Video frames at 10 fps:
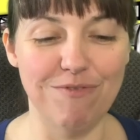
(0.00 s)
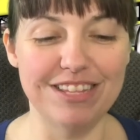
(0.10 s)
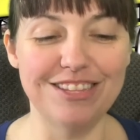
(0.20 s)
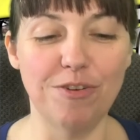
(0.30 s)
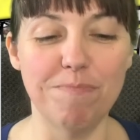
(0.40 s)
was
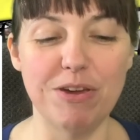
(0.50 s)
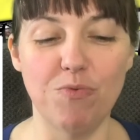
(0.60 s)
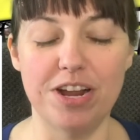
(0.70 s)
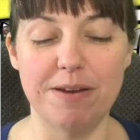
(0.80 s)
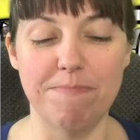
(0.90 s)
little me
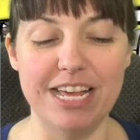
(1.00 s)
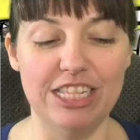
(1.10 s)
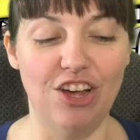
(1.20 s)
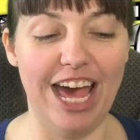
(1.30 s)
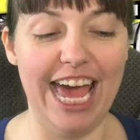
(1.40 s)
wanting to be a
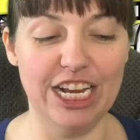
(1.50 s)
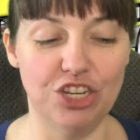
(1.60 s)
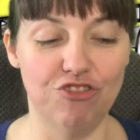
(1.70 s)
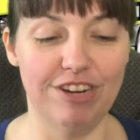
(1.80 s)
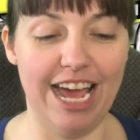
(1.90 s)
little
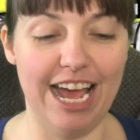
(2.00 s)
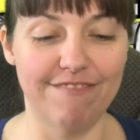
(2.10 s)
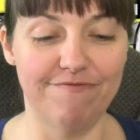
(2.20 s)
astronaut.